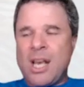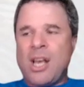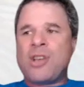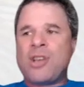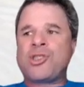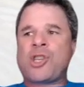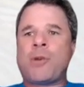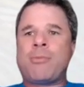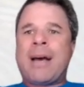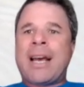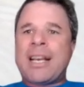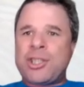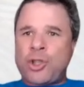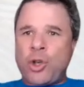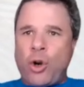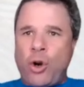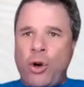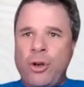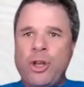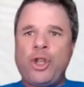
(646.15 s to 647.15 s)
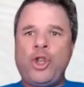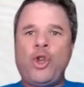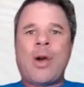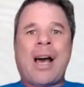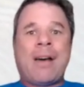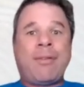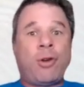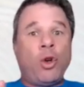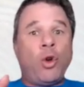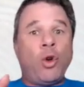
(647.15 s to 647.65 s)
So make sure you
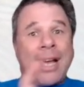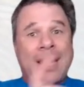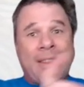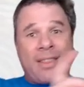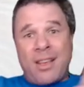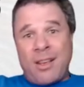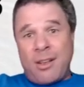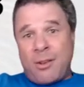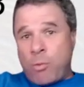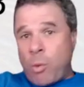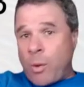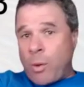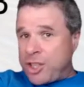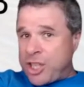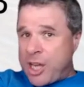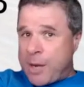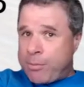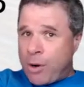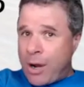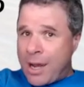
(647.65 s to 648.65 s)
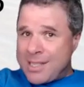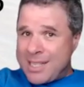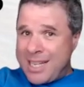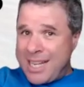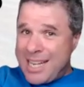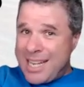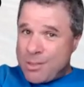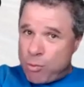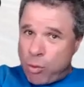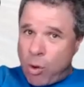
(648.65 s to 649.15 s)
have a look at what the share price
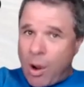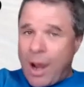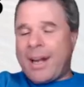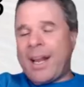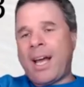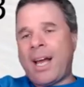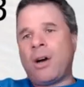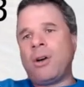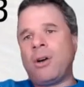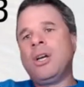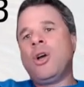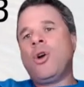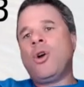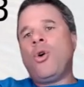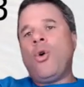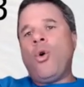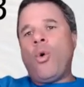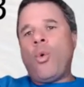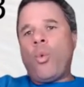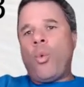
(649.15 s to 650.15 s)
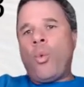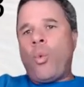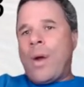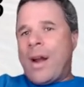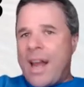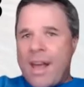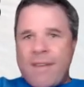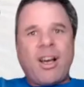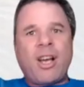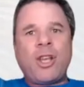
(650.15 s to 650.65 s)
is right now
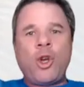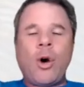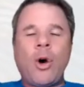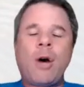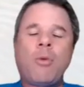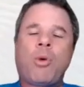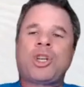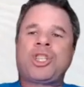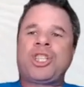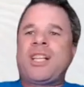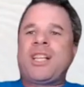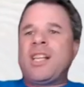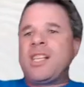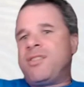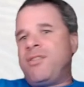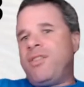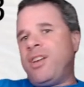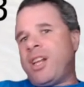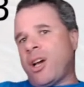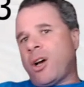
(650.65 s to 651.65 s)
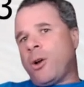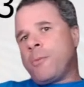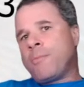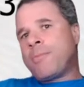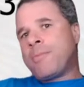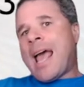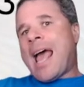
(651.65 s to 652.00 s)
whenever you are watching this video.